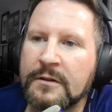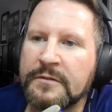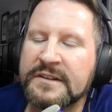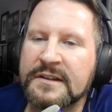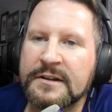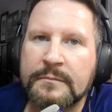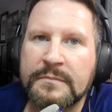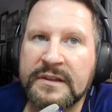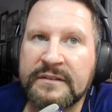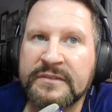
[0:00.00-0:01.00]
this. I don't
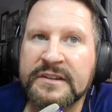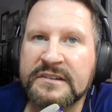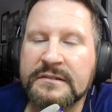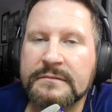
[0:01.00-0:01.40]
believe this.